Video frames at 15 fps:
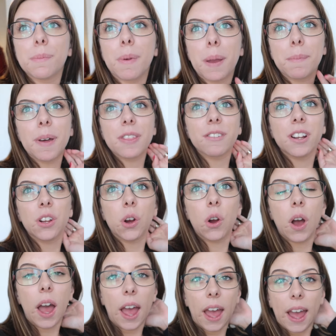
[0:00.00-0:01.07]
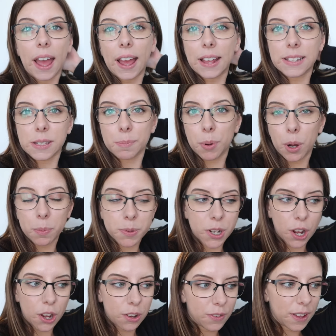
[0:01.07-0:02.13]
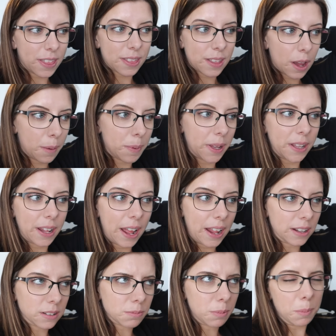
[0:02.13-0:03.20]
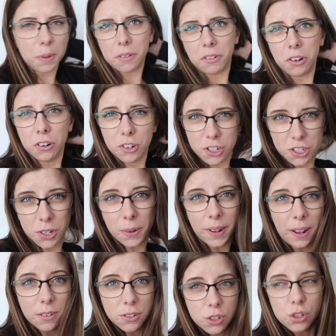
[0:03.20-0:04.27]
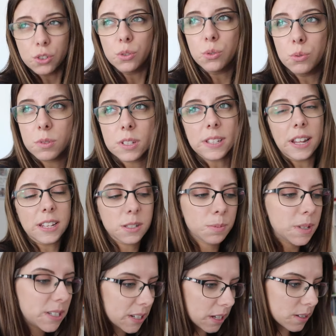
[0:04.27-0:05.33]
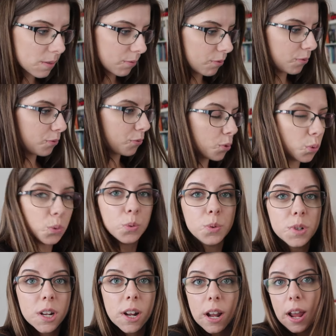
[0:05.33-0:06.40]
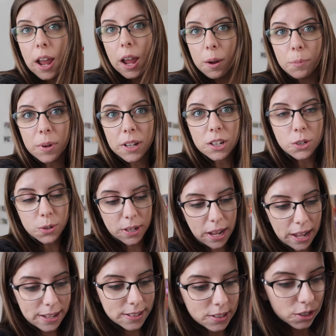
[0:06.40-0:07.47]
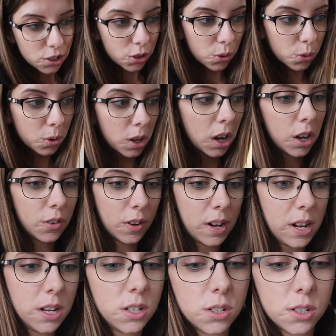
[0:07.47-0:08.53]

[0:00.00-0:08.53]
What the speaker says: My mother-in-law has popped over. Hubby and my mother-in-law are just going out to Sainsbury's to get some food. And we're going to do a katsu curry